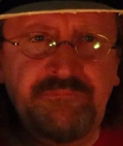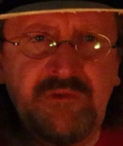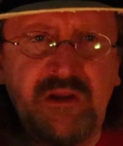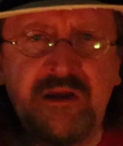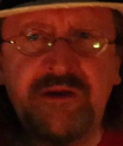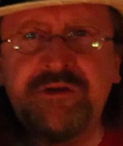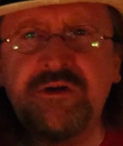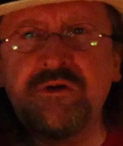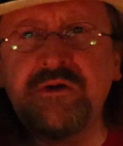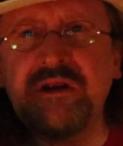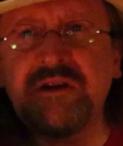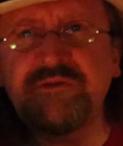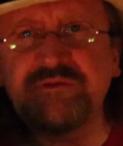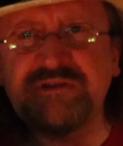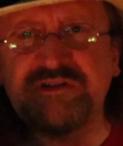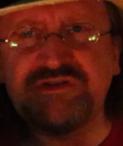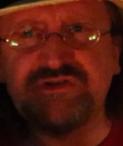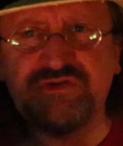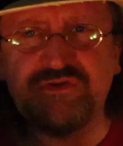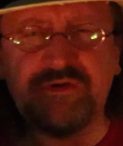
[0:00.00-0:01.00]
I know I would
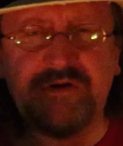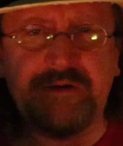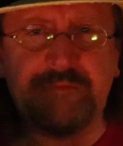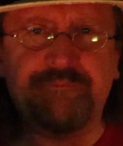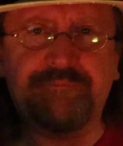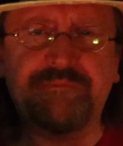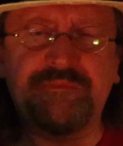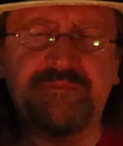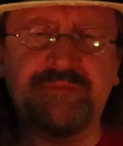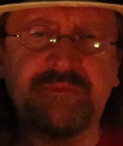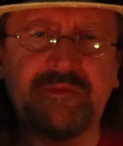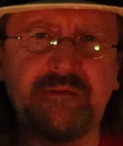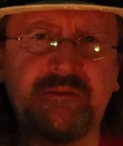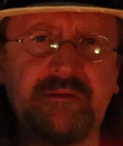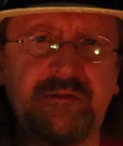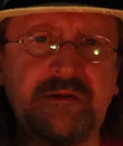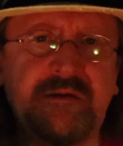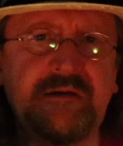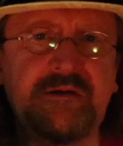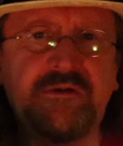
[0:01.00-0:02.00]
enjoy it,
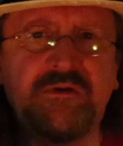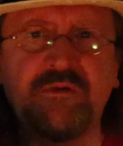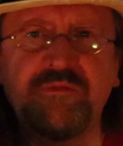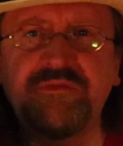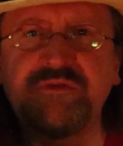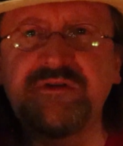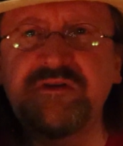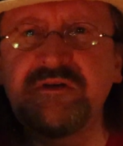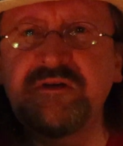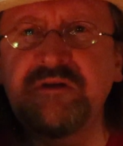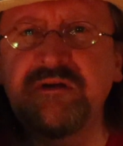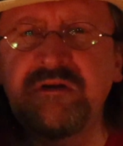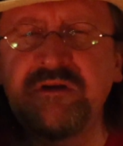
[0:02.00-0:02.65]
and hopefully